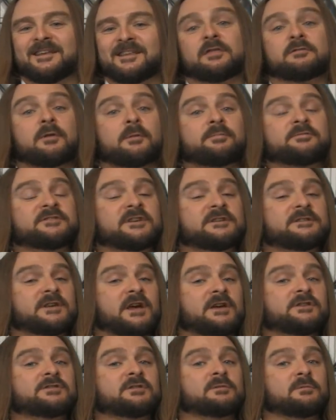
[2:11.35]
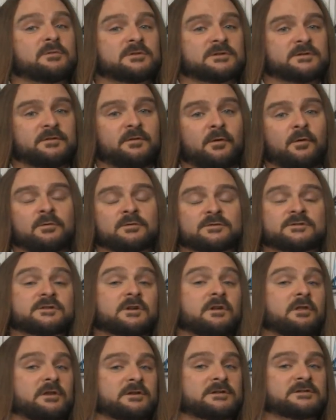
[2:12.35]
The representation was false,
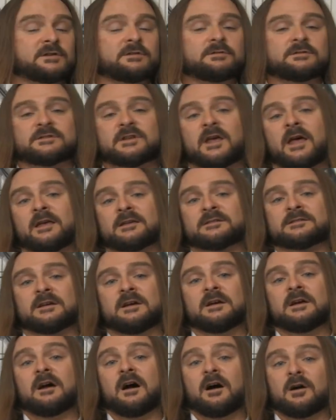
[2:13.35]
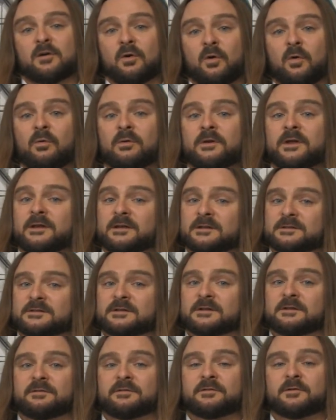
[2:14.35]
the suit says, according
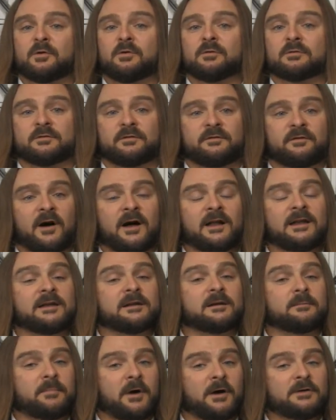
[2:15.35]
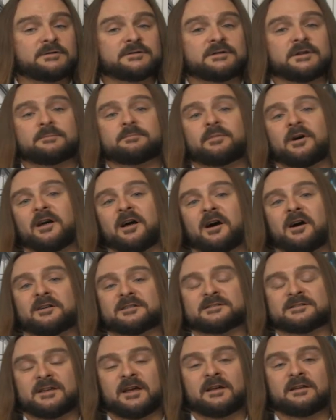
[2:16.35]
to the court filing posted by
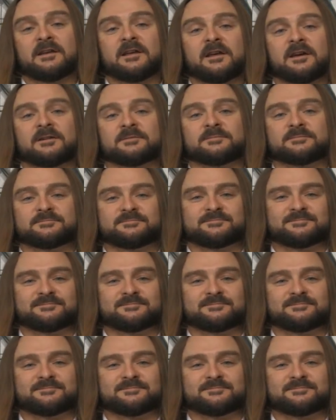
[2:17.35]
Ars Technica.